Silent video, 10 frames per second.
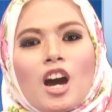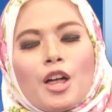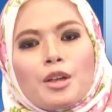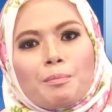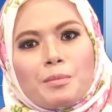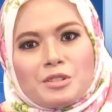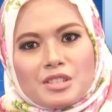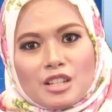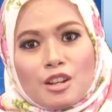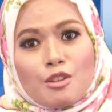other
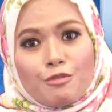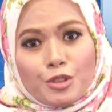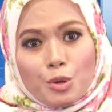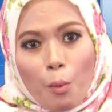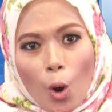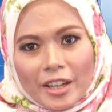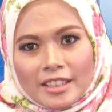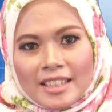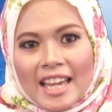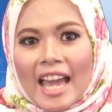person's
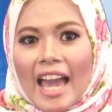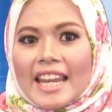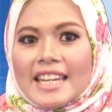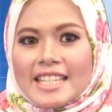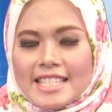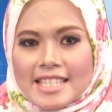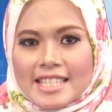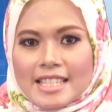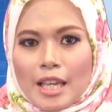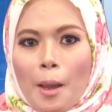viewpoint and
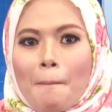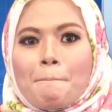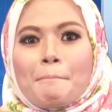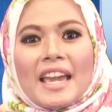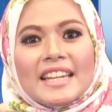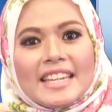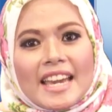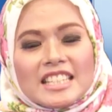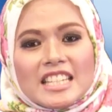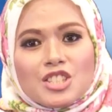needs,
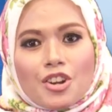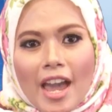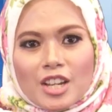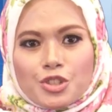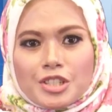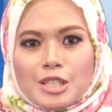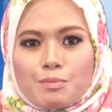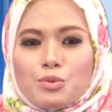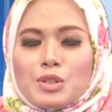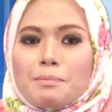mediate interactions
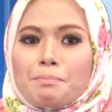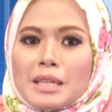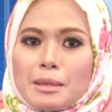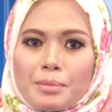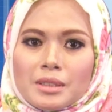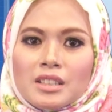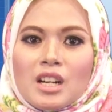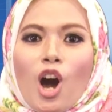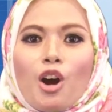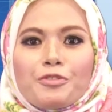between people
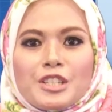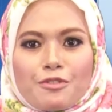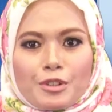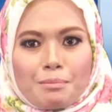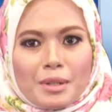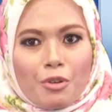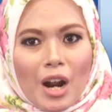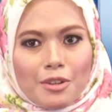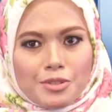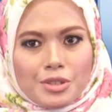of different
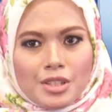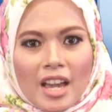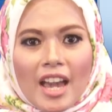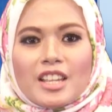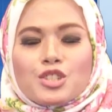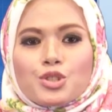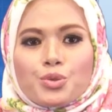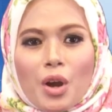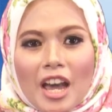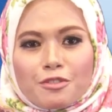backgrounds, and
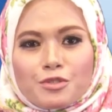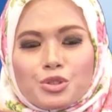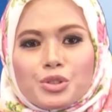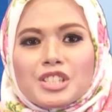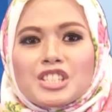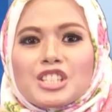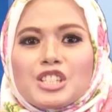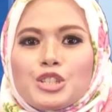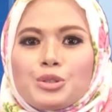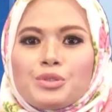strive to
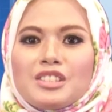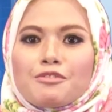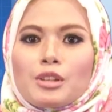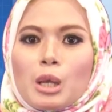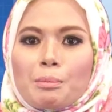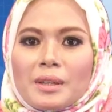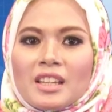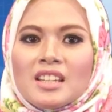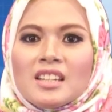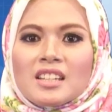continue
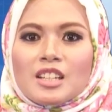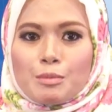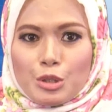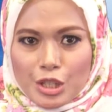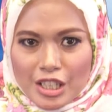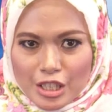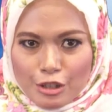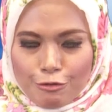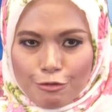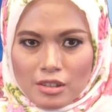developing
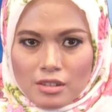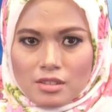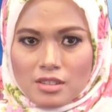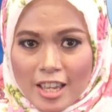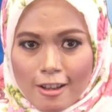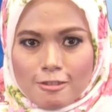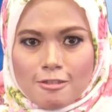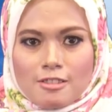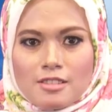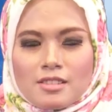communicative
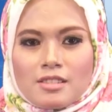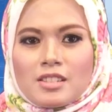skills.